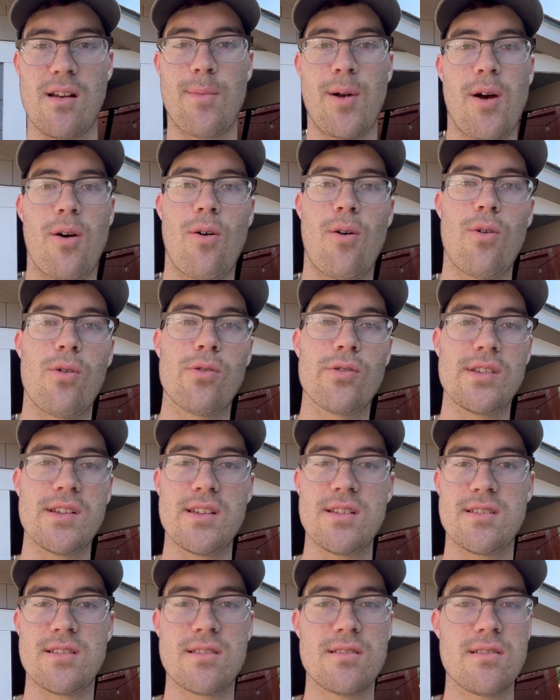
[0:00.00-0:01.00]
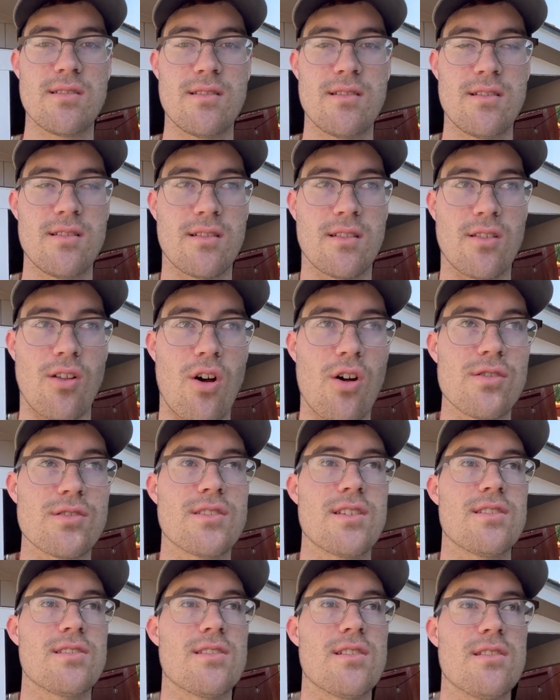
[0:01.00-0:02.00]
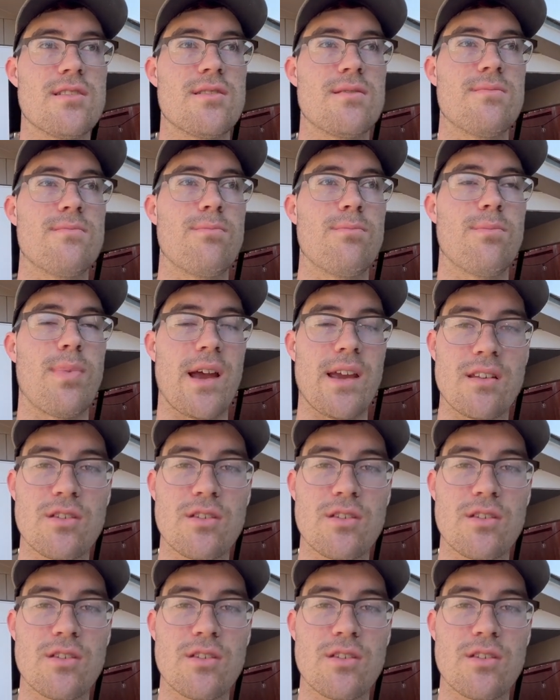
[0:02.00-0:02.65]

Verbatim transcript: about all these long distance bike